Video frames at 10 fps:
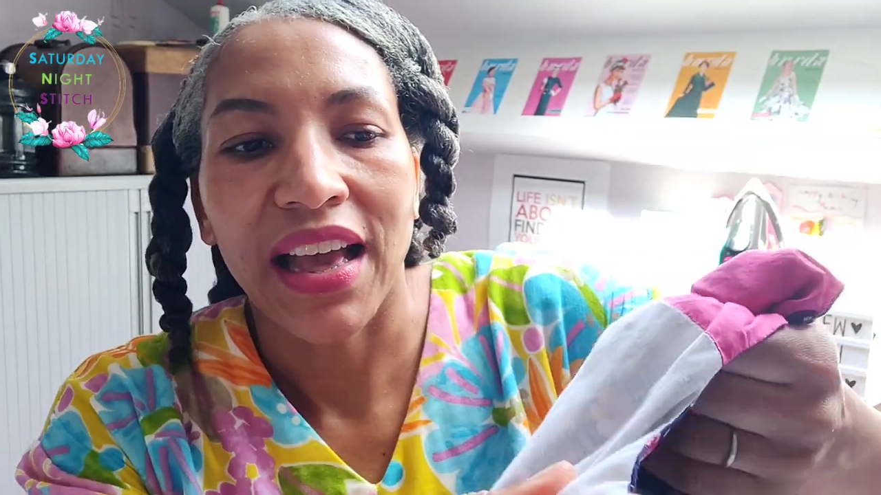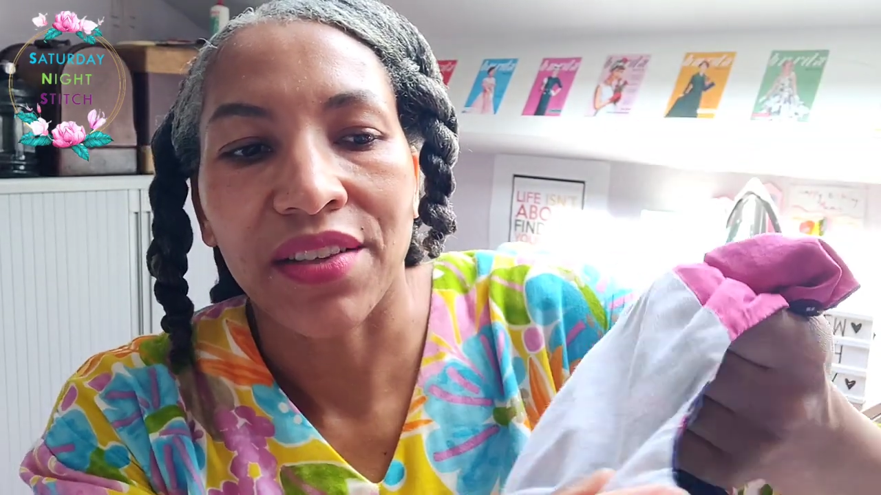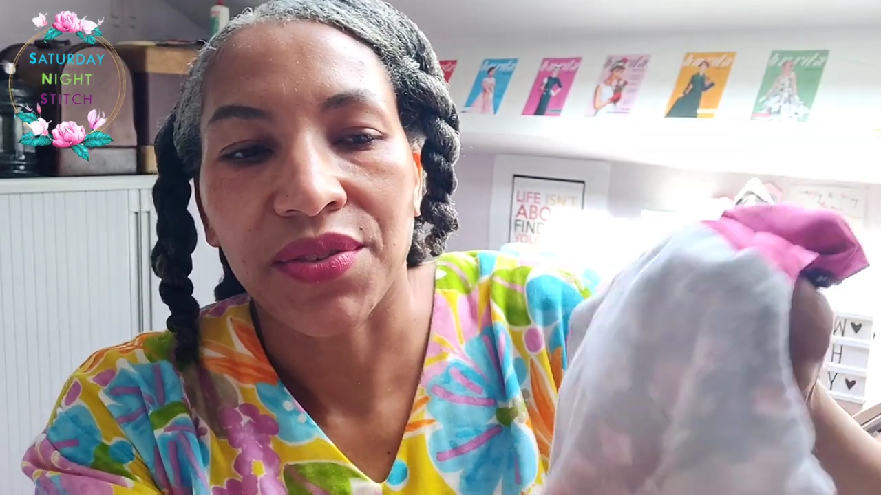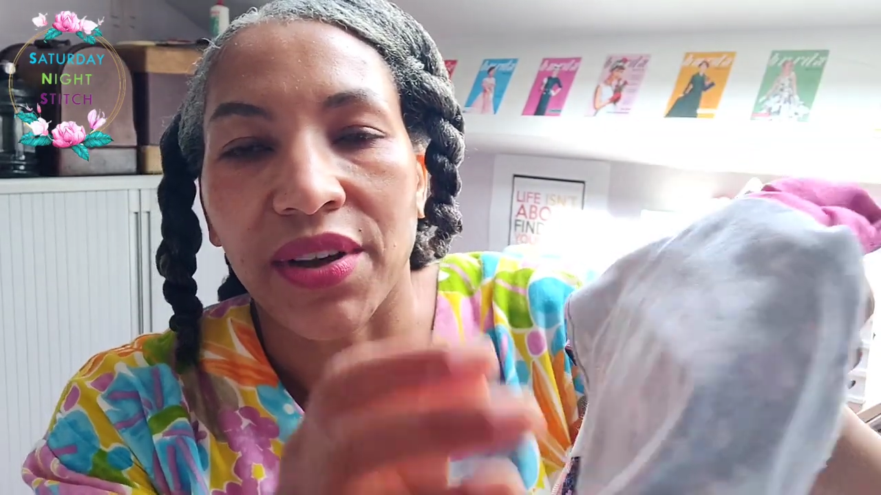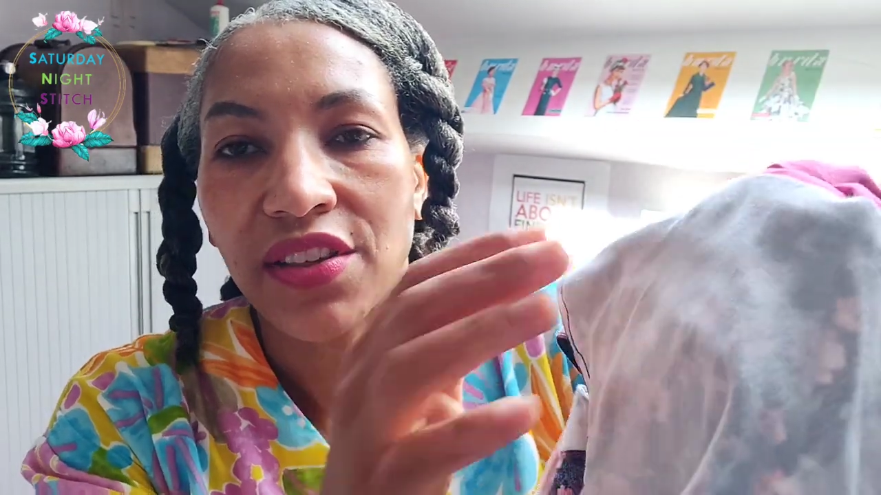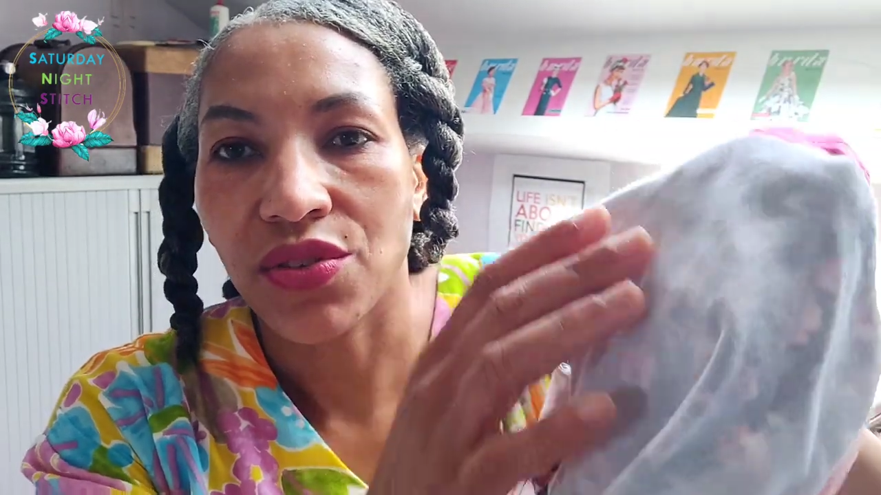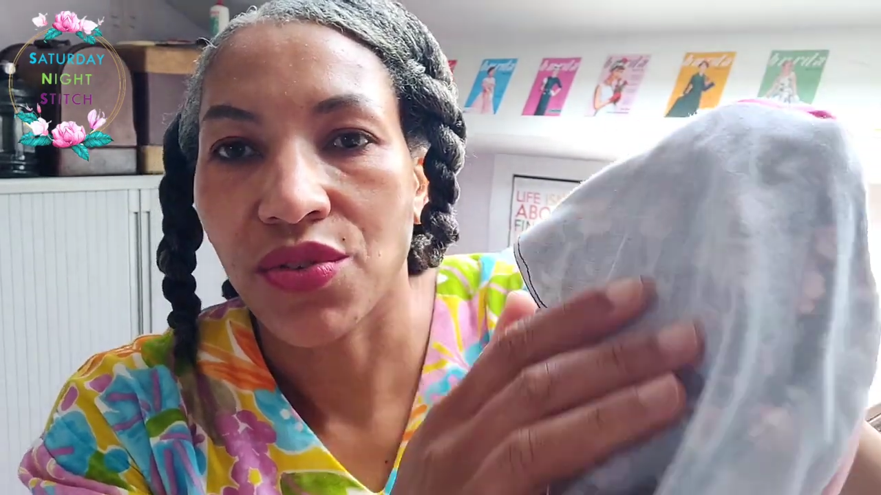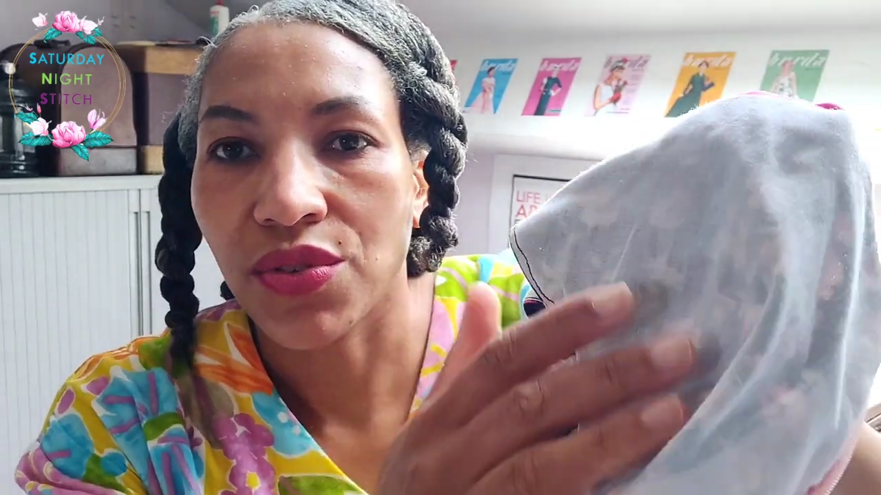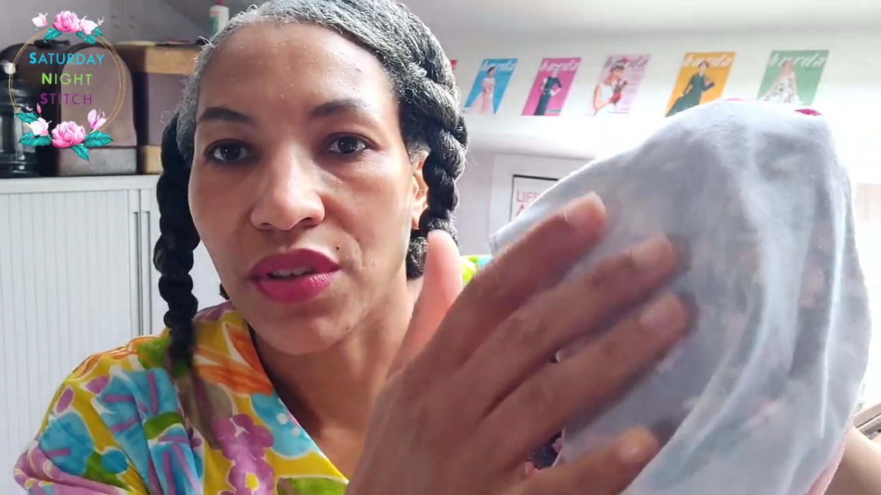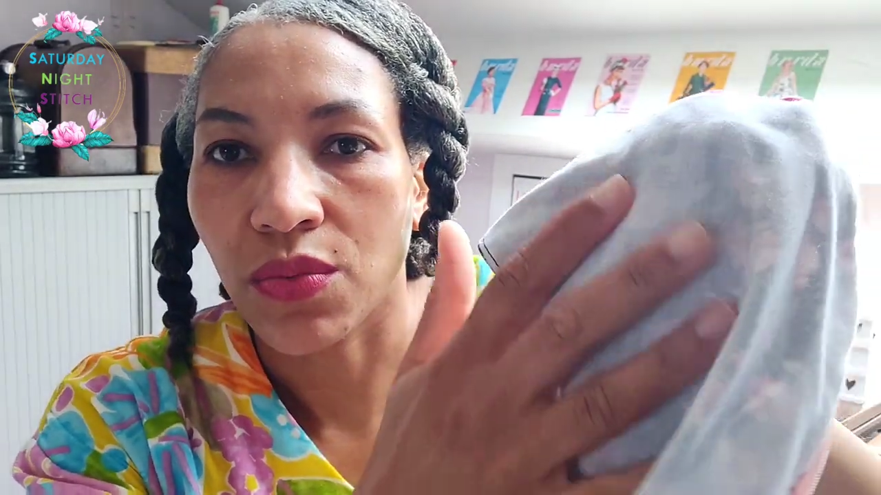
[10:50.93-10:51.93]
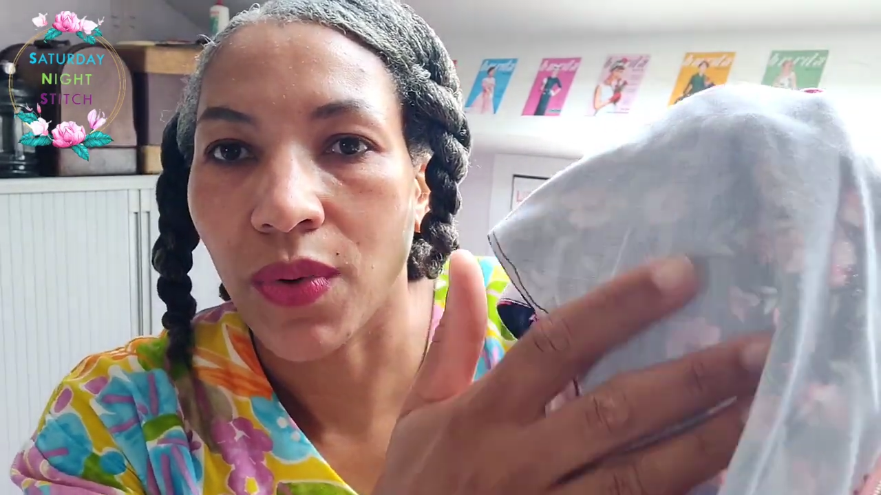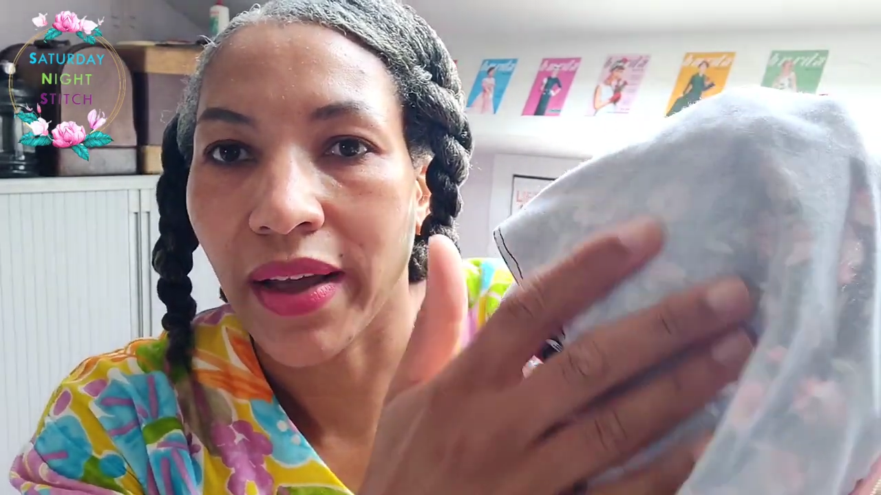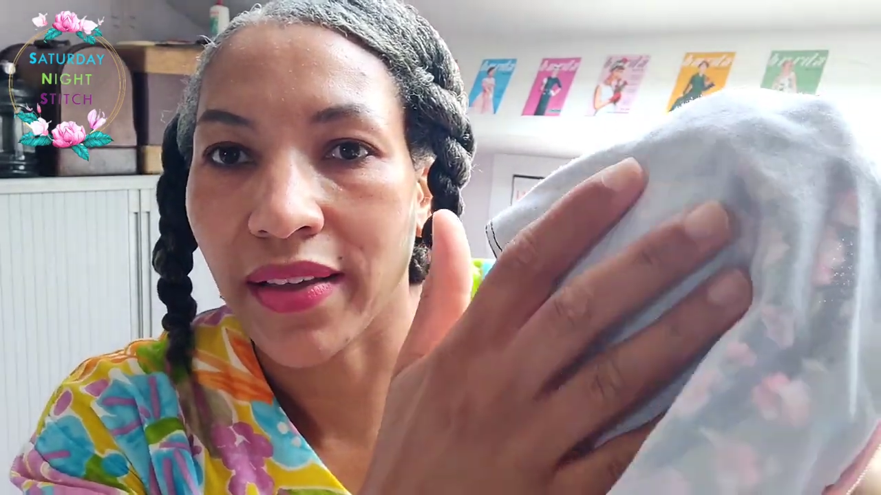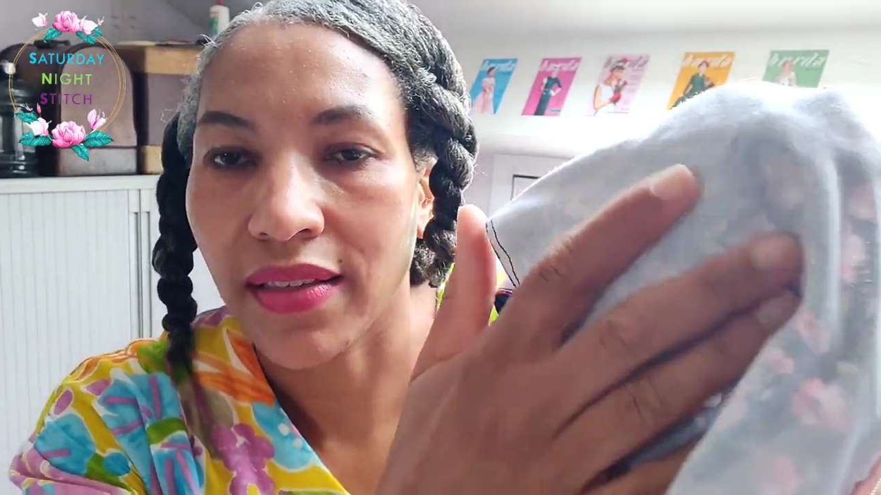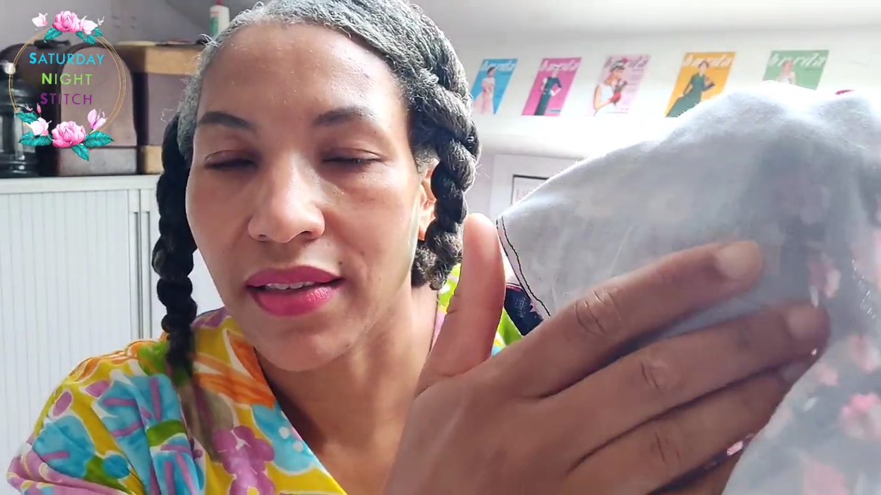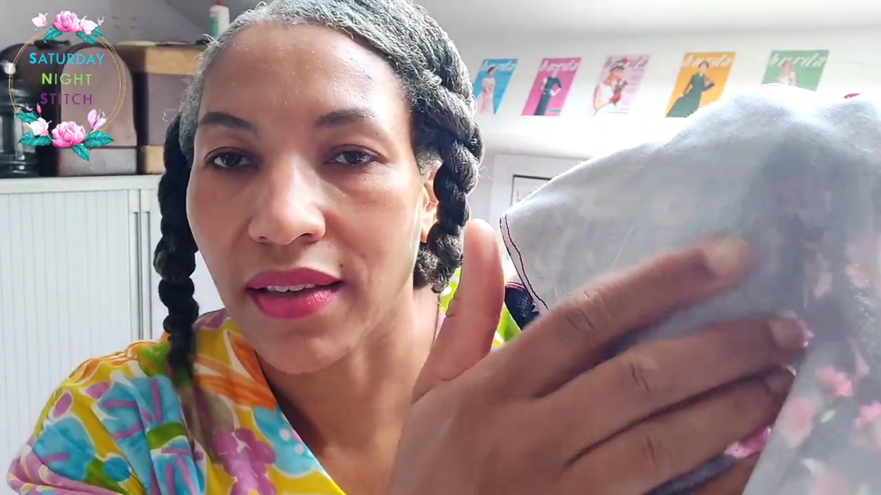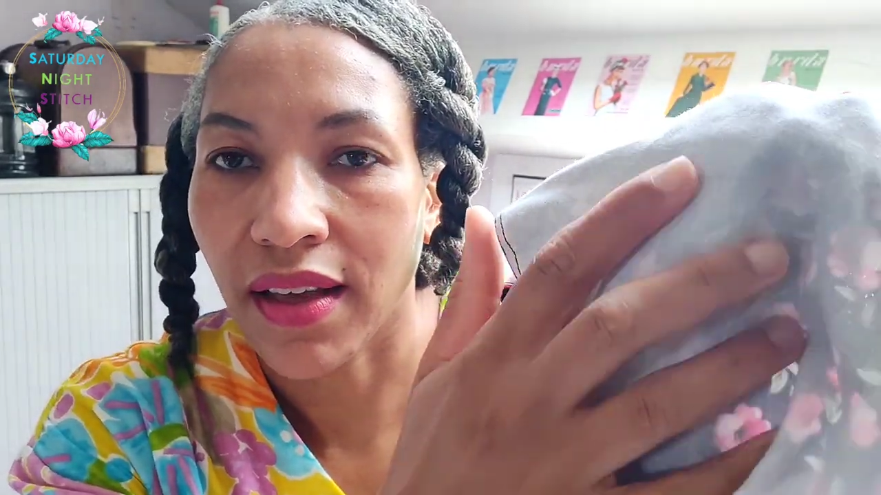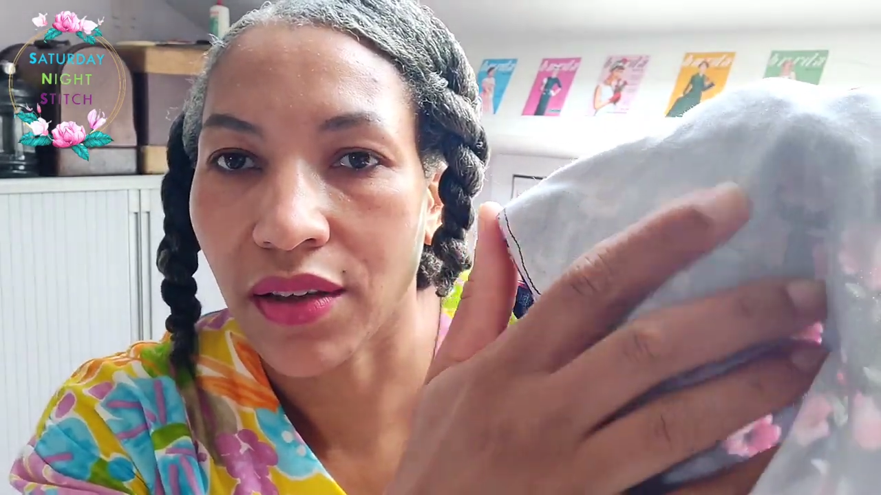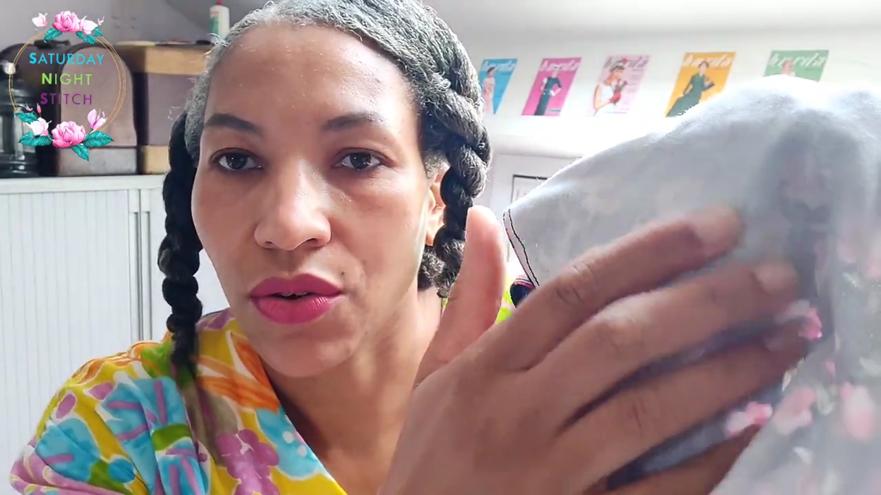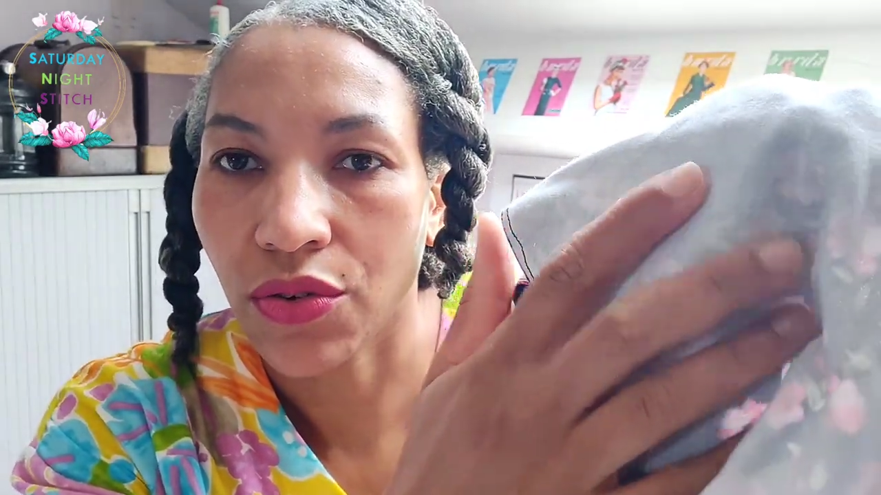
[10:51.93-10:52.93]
And so I just used a white uh,